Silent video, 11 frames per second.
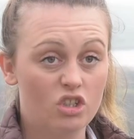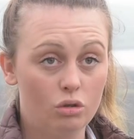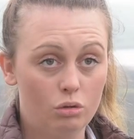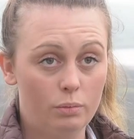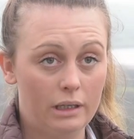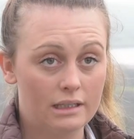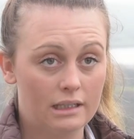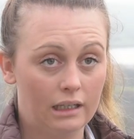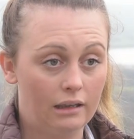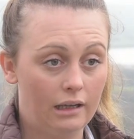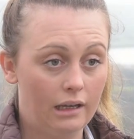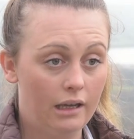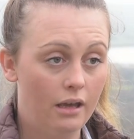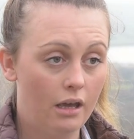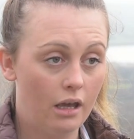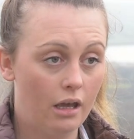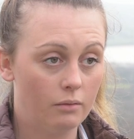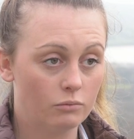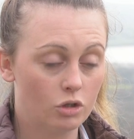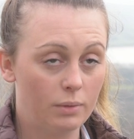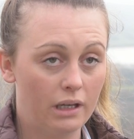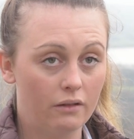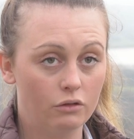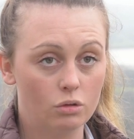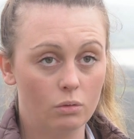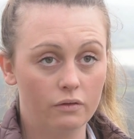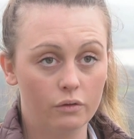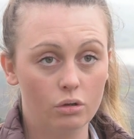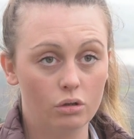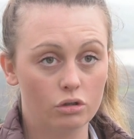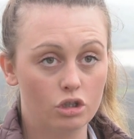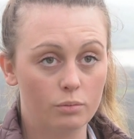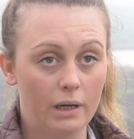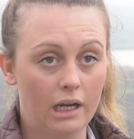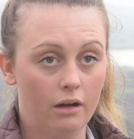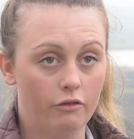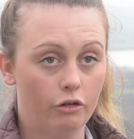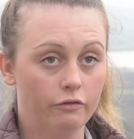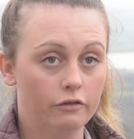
school basically um, to be able to afford to buy our own